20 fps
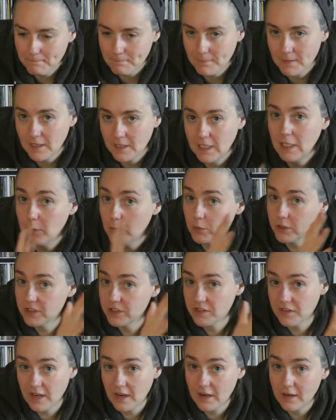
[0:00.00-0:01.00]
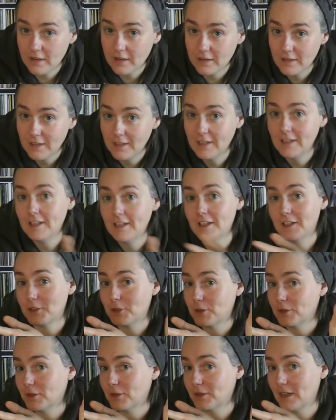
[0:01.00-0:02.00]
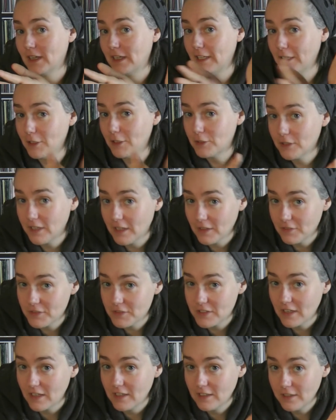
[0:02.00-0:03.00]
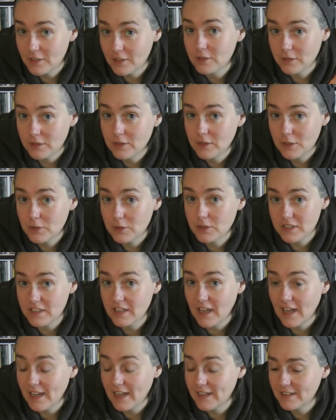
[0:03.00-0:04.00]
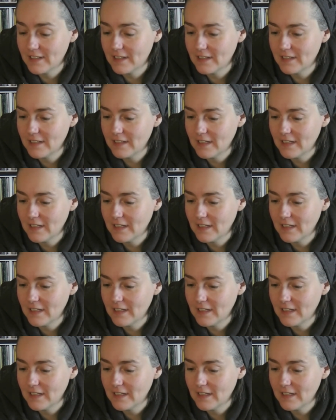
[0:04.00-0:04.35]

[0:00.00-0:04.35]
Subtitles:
he was there, he could sign it,